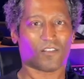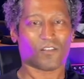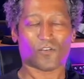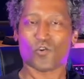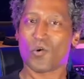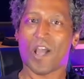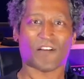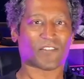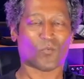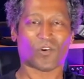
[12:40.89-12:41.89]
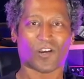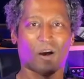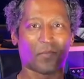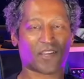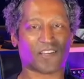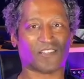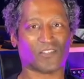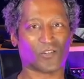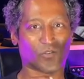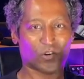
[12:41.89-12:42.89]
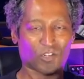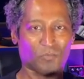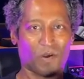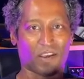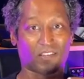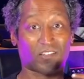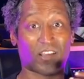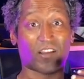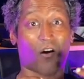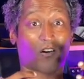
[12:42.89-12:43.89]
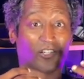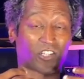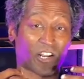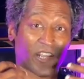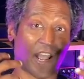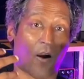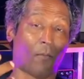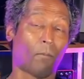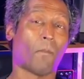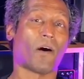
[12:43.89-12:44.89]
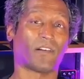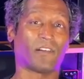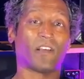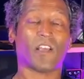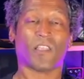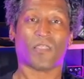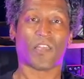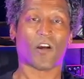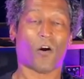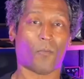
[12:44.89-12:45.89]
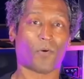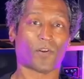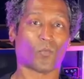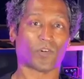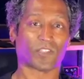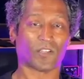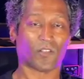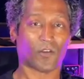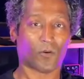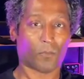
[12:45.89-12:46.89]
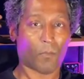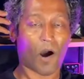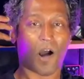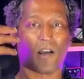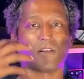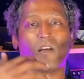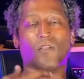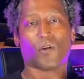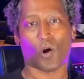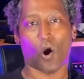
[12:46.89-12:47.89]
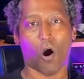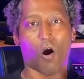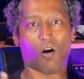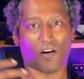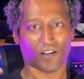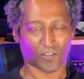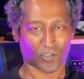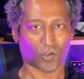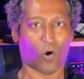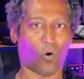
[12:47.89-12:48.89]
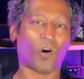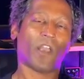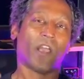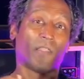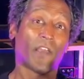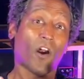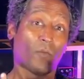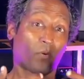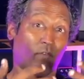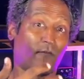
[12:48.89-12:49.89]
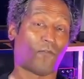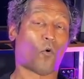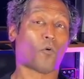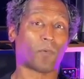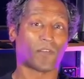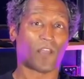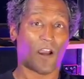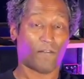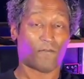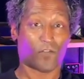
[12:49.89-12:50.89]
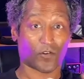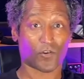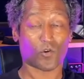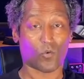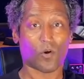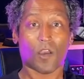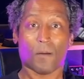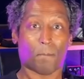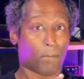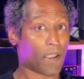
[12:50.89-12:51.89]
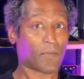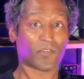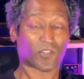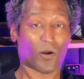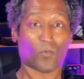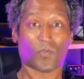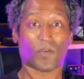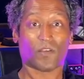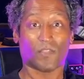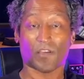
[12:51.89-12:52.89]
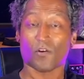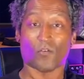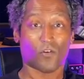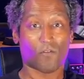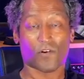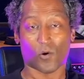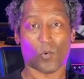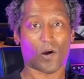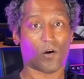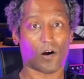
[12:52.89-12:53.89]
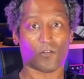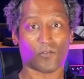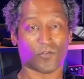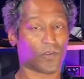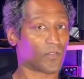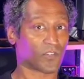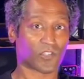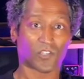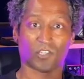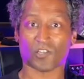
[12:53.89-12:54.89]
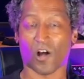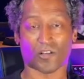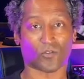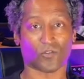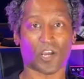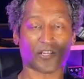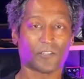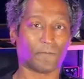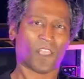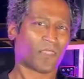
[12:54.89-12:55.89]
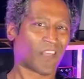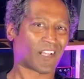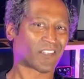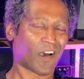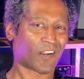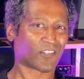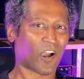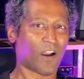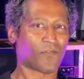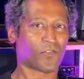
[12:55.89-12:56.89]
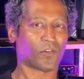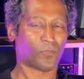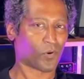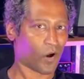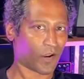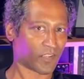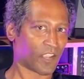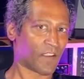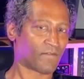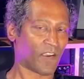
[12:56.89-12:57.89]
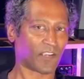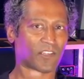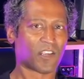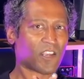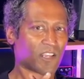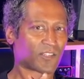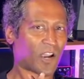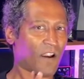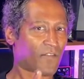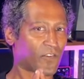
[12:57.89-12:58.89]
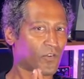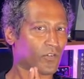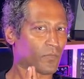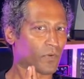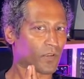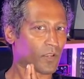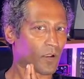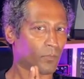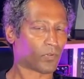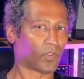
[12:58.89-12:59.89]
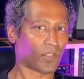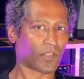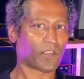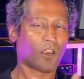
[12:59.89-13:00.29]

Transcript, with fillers: you have someone coming into your space, they are shedding out money, they are putting what's in their mind, their heart, and soul and they are performing that for you. Maybe someone that they don't know very well, other than just this consultation. That's not a time for you to put on a game face. It's time for you to be completely